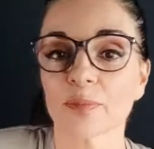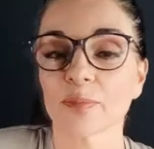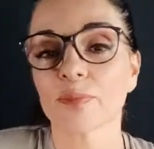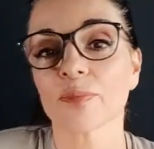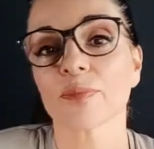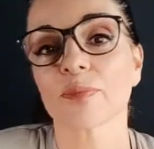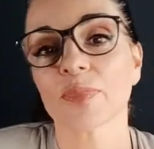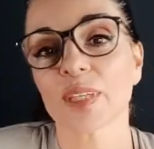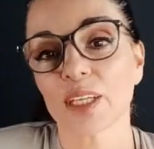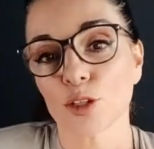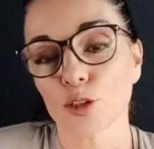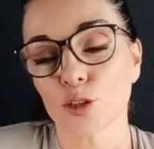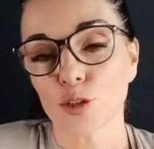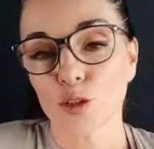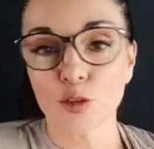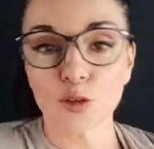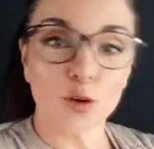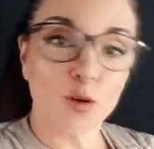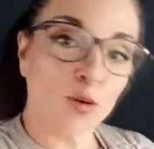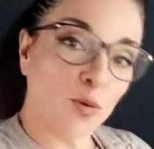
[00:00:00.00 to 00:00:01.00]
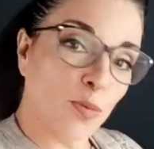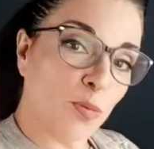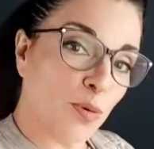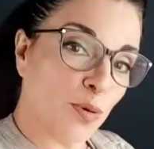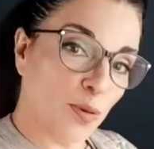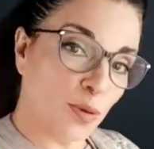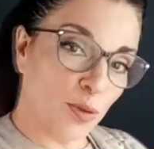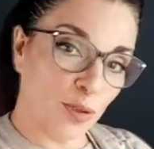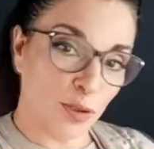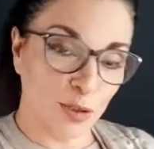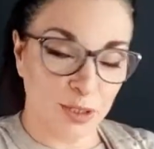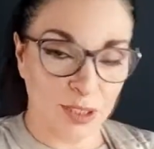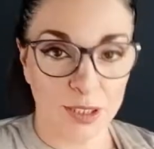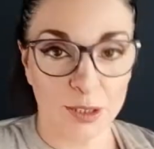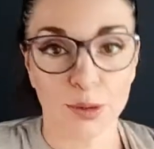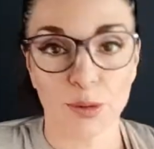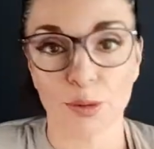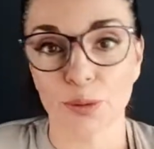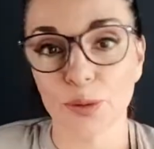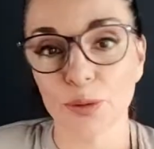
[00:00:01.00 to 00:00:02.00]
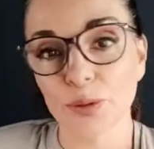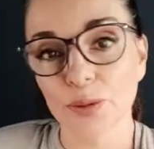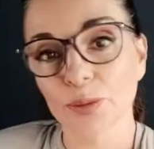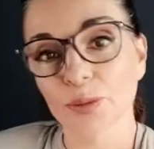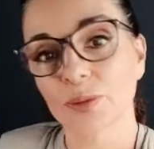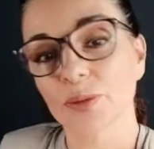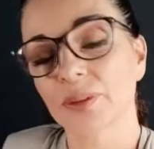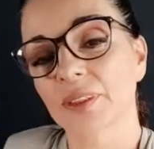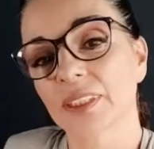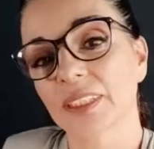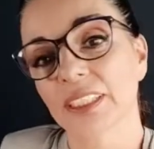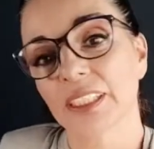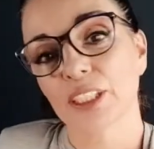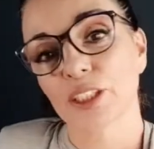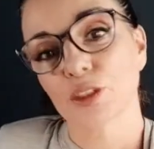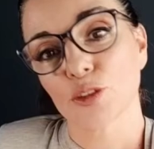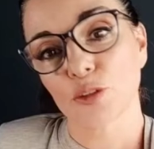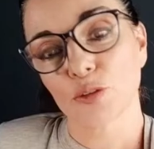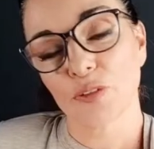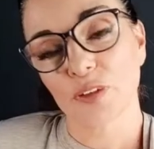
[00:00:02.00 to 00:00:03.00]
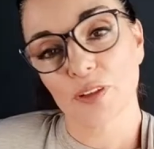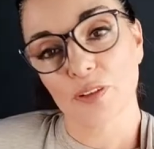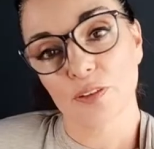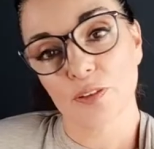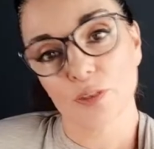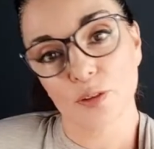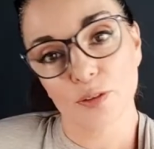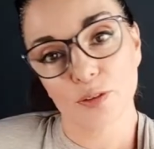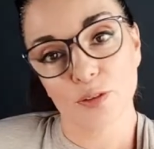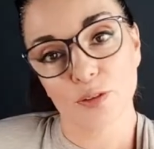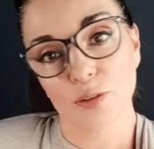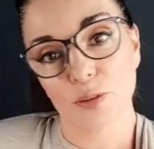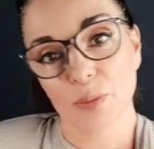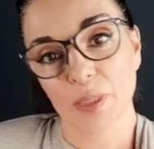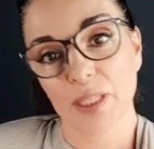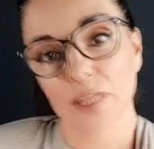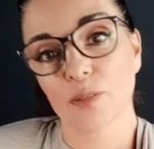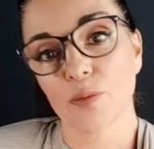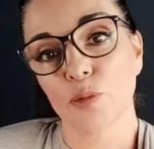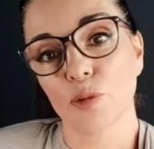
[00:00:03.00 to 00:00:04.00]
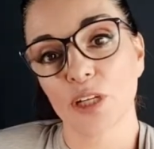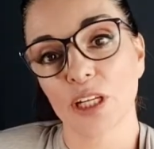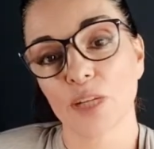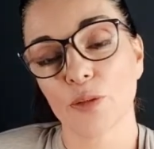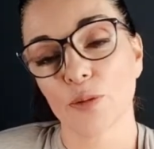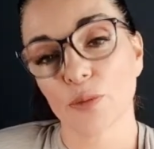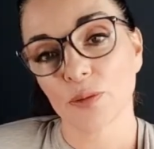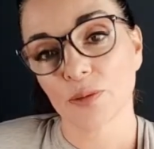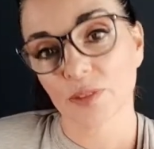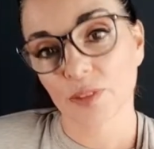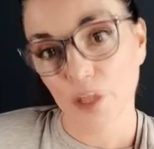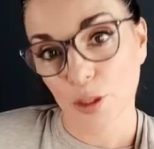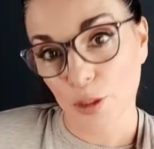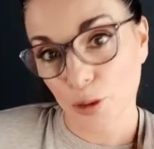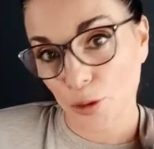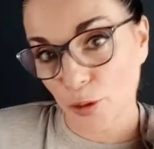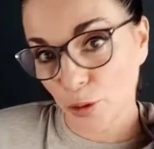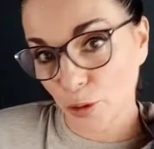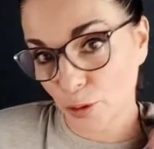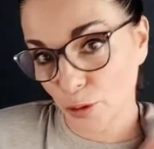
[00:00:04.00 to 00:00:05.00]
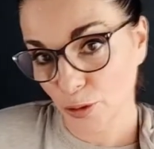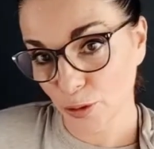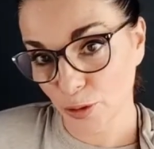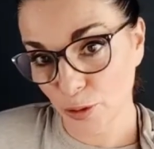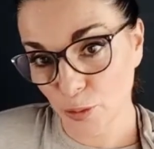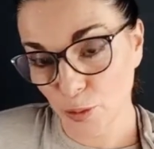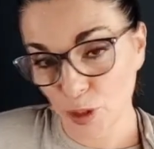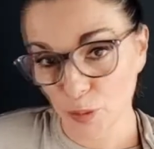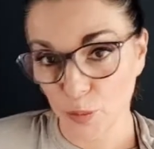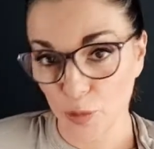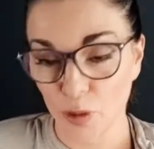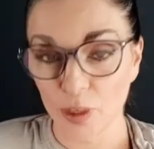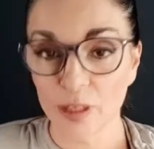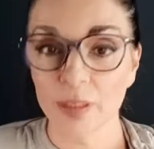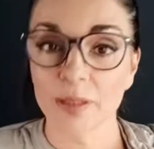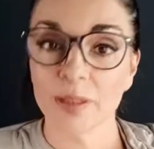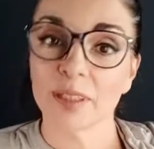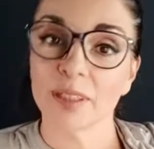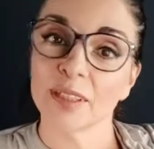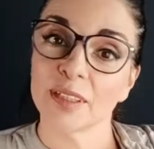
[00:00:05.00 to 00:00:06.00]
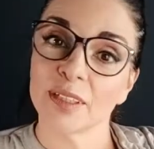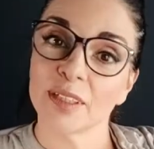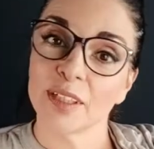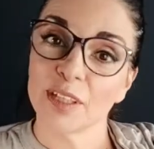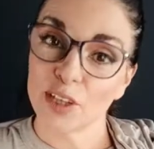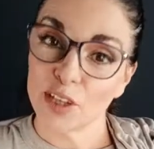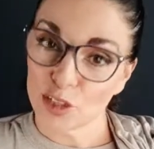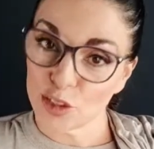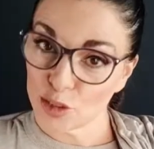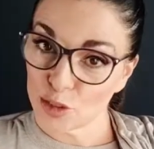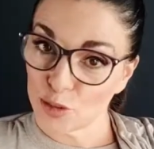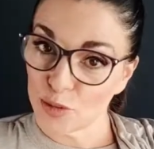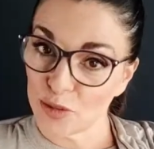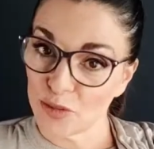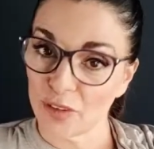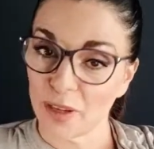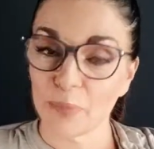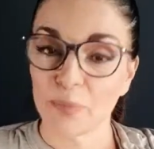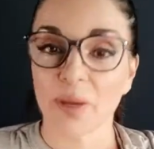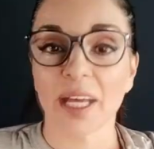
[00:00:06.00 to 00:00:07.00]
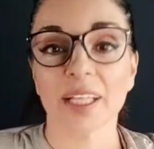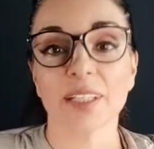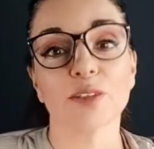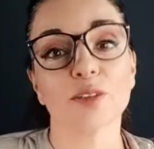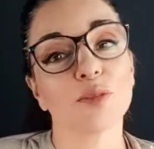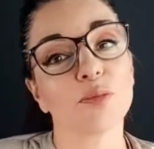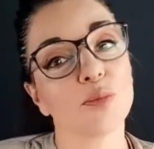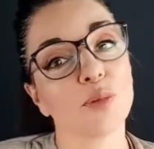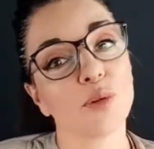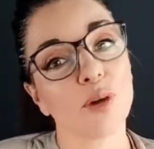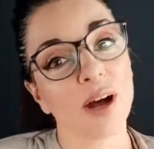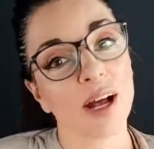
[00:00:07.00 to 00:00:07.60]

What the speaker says: I gather the layer. I place the ring high against my collarbone, and I'm ready to position baby.